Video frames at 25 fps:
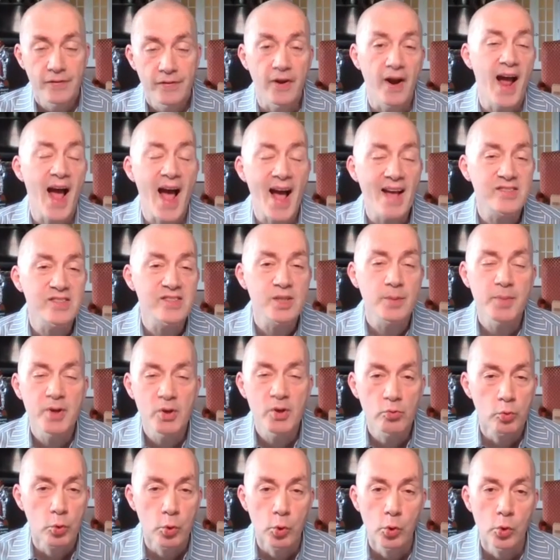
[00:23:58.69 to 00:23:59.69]
There has to
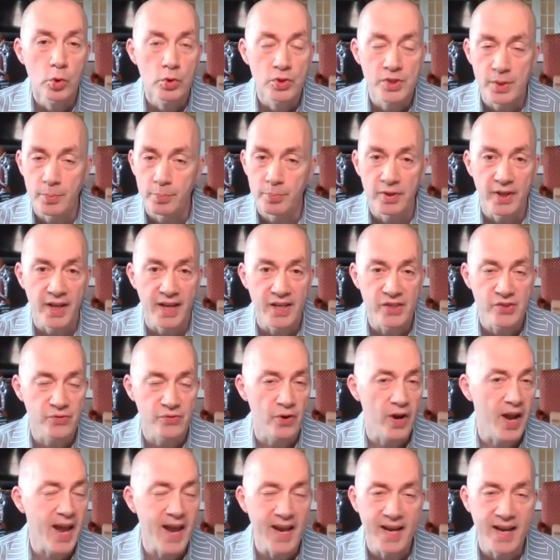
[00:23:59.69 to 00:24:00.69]
be rules in place
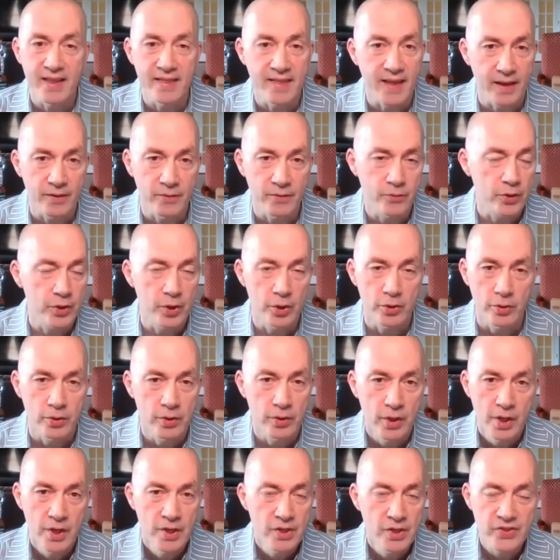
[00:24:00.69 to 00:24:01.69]
for anything, for
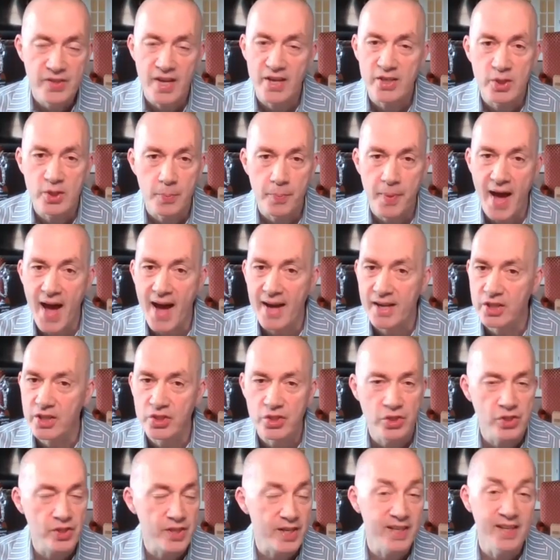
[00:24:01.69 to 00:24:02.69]
your session
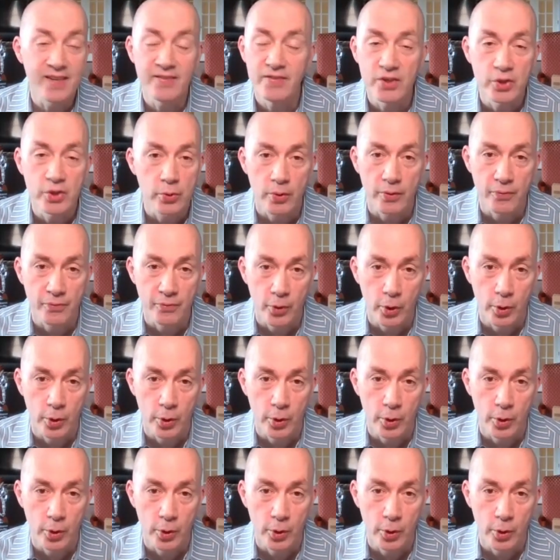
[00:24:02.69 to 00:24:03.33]
packages. Even oh, I,